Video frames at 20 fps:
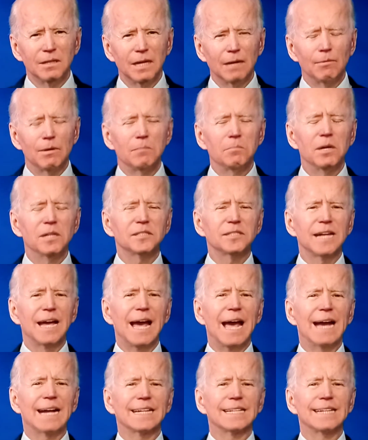We must
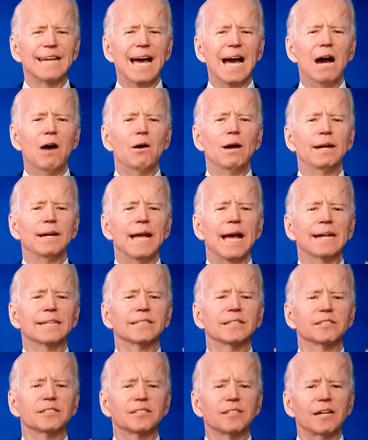act now and act
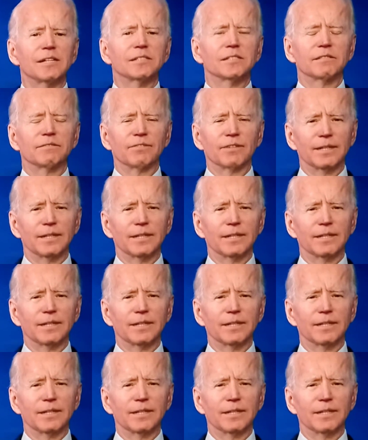decisively.